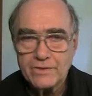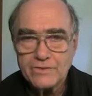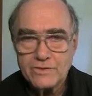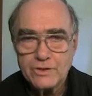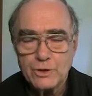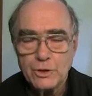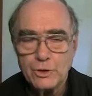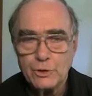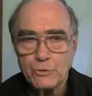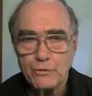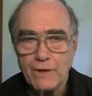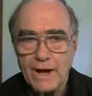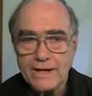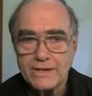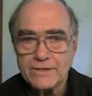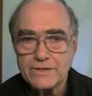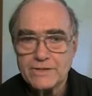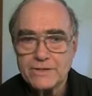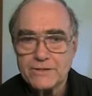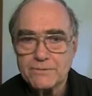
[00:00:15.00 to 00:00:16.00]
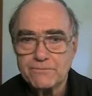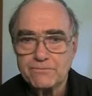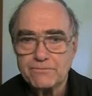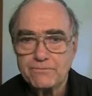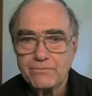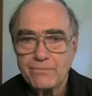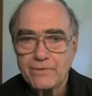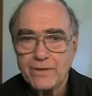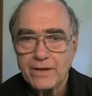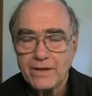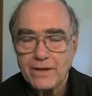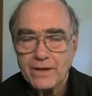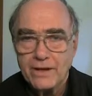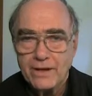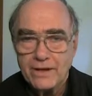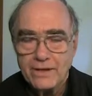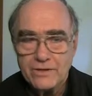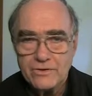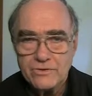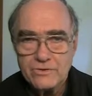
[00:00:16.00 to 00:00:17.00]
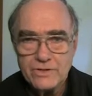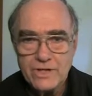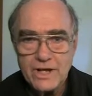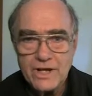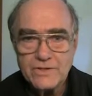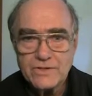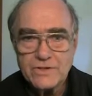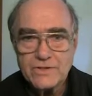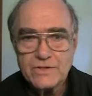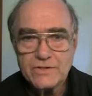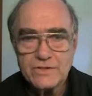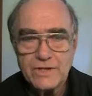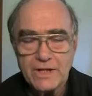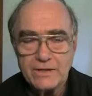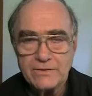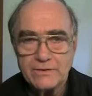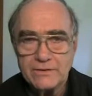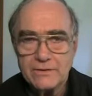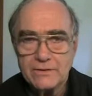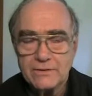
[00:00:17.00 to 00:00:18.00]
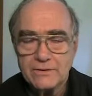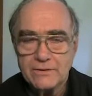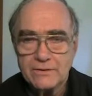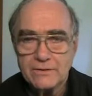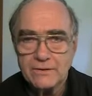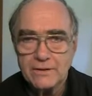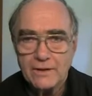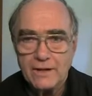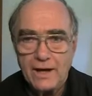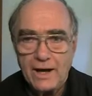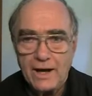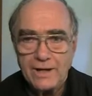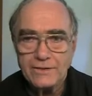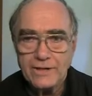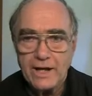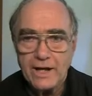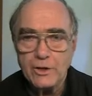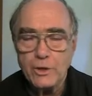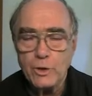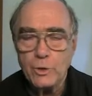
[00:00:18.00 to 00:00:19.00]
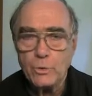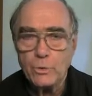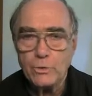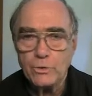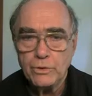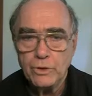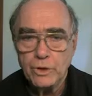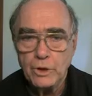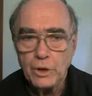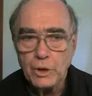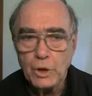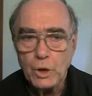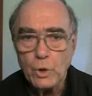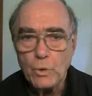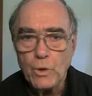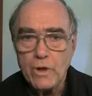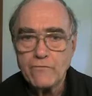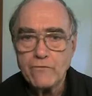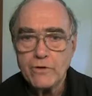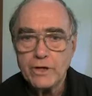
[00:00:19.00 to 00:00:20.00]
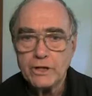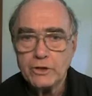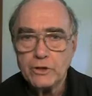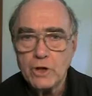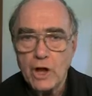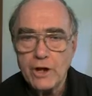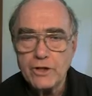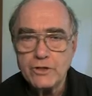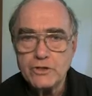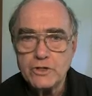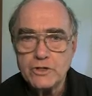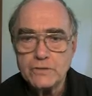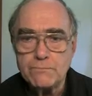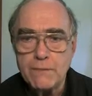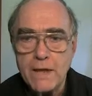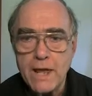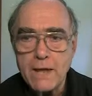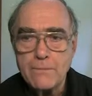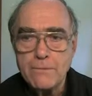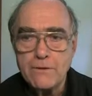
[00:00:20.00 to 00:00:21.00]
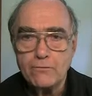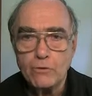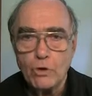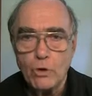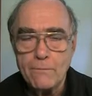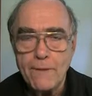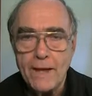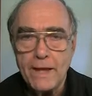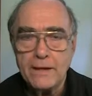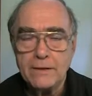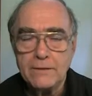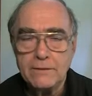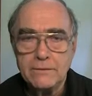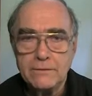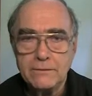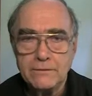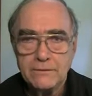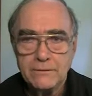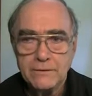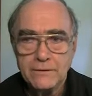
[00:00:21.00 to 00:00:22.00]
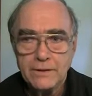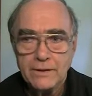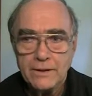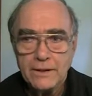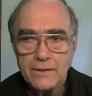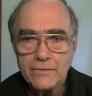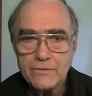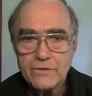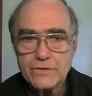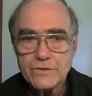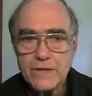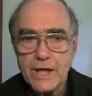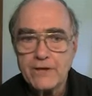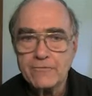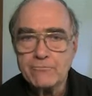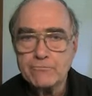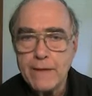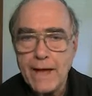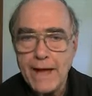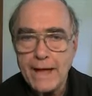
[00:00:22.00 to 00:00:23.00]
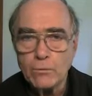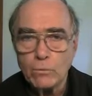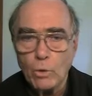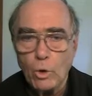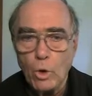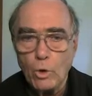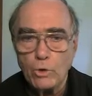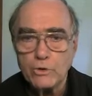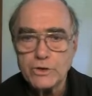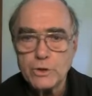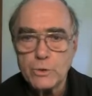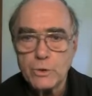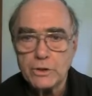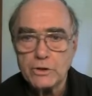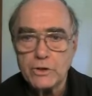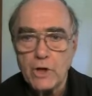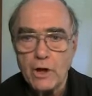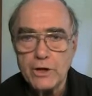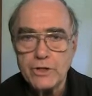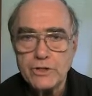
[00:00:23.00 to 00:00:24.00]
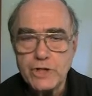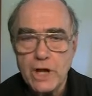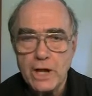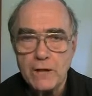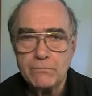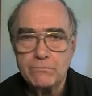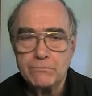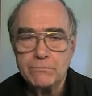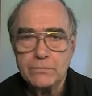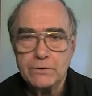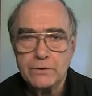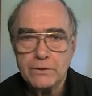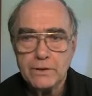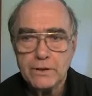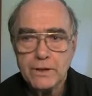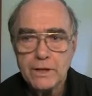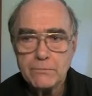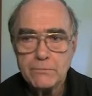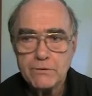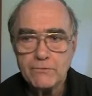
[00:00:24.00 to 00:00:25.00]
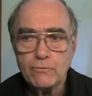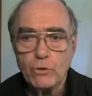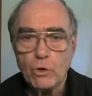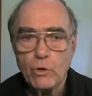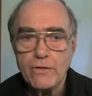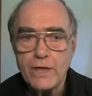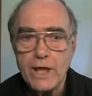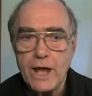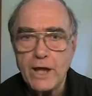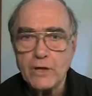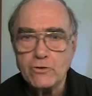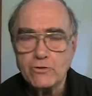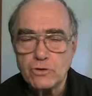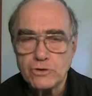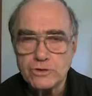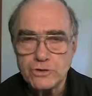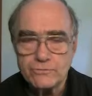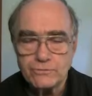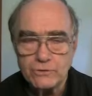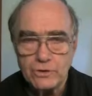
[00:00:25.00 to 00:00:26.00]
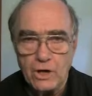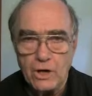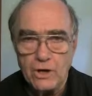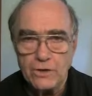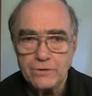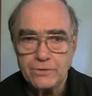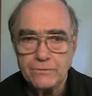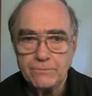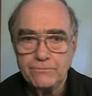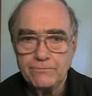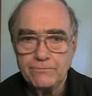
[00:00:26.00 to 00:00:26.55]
St. Luke writes, Jesus said, I tell you, whoever acknowledges me before men, the Son of Man will also acknowledge him before the angels of God.